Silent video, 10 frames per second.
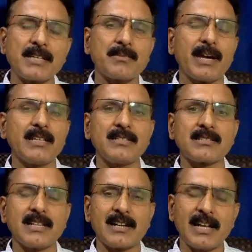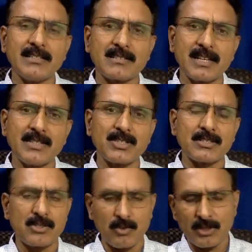by the state legislatures
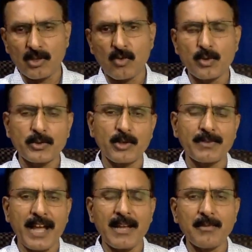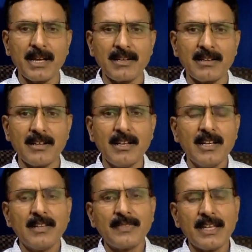during the course of time, and
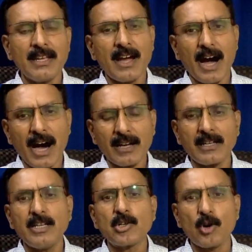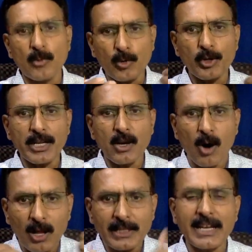they are incorporating
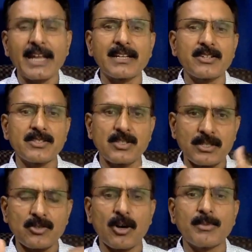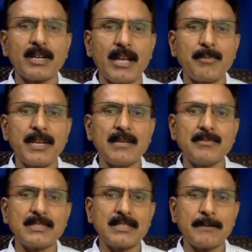all the characteristics of the
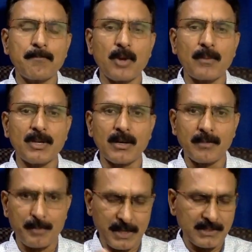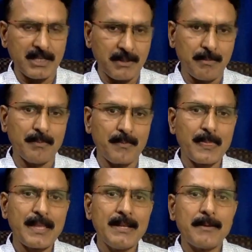APMC of the present
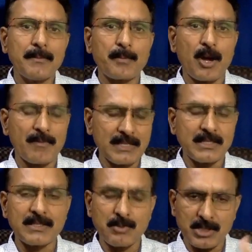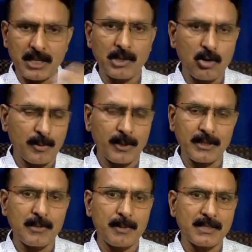provisions which are incorporated in
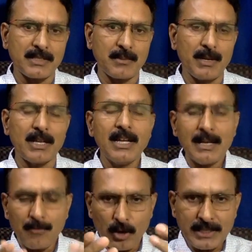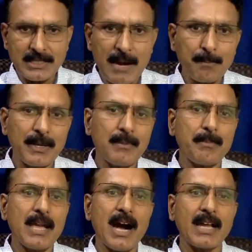the present bill. For example,
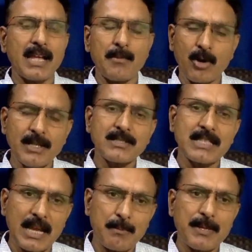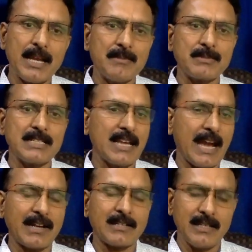Bihar abolished APMC
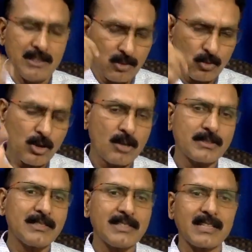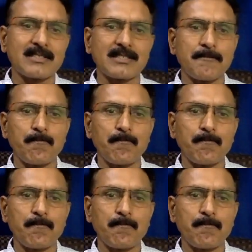Act in 2006.